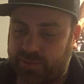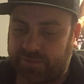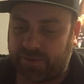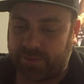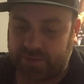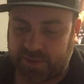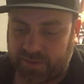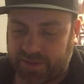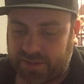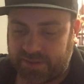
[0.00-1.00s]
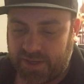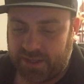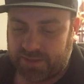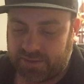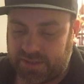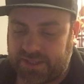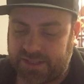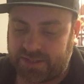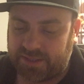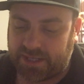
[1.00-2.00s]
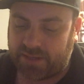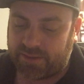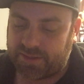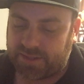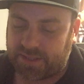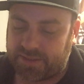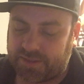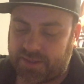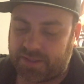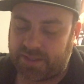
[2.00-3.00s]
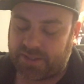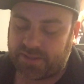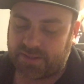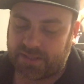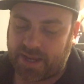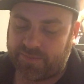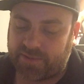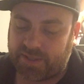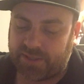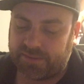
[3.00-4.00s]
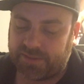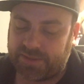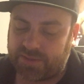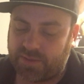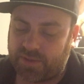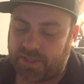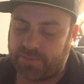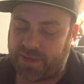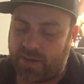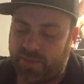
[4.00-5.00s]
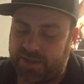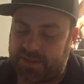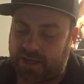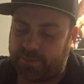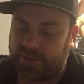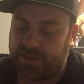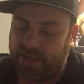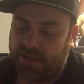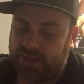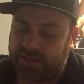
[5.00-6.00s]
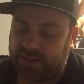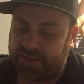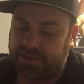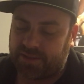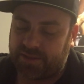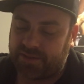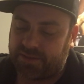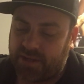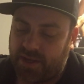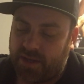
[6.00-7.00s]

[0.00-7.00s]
Swifty Boots going on. So Detection Tower says it can tap for a colorless, or it can pay 1 and tap it until end of turn.